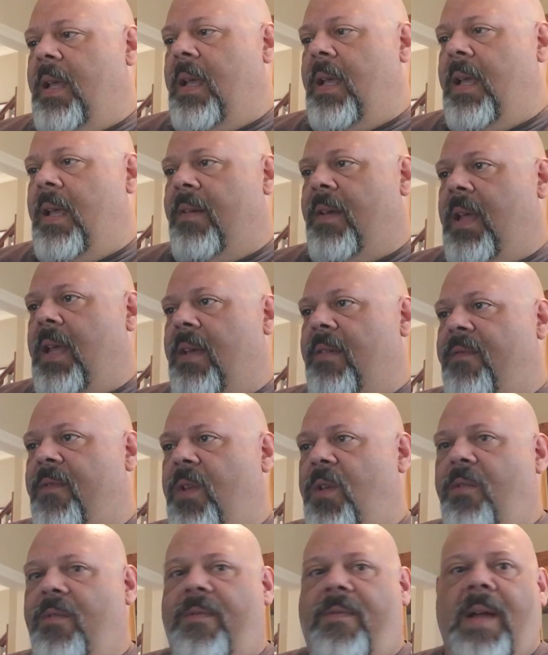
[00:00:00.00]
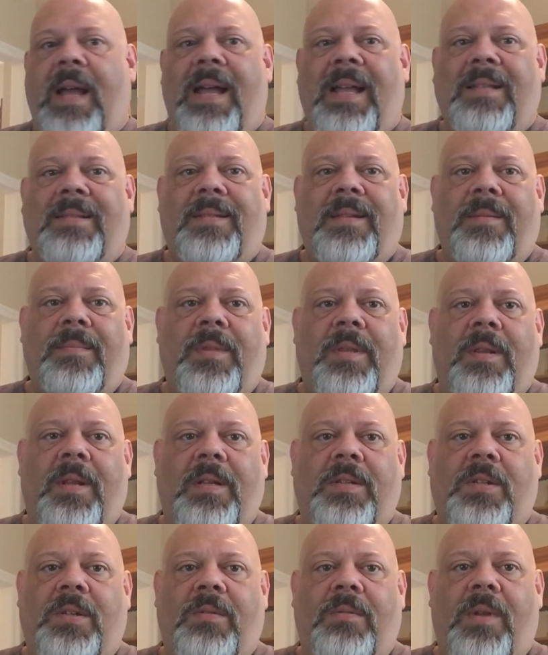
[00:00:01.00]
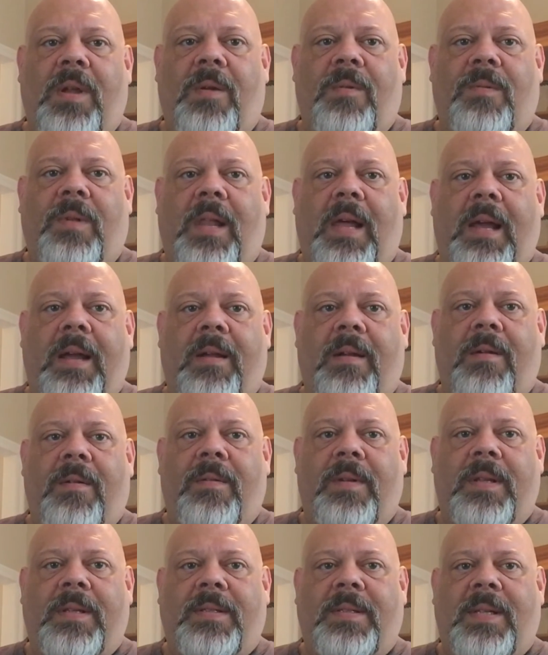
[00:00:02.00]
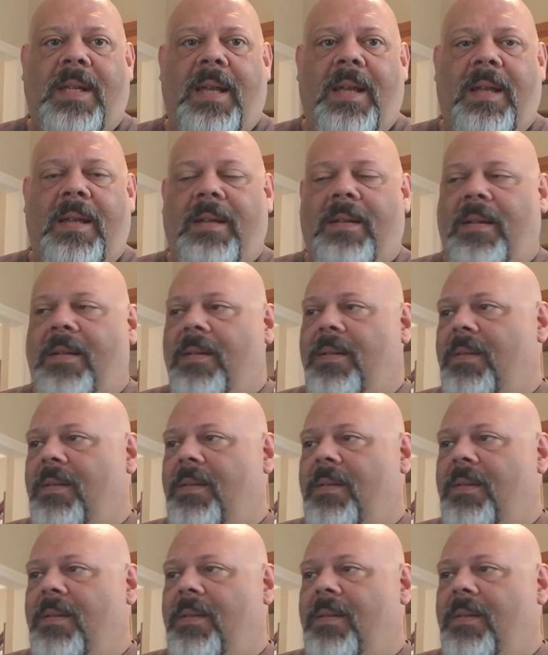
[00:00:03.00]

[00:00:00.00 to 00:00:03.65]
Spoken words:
If you find something that you don't like on this tank,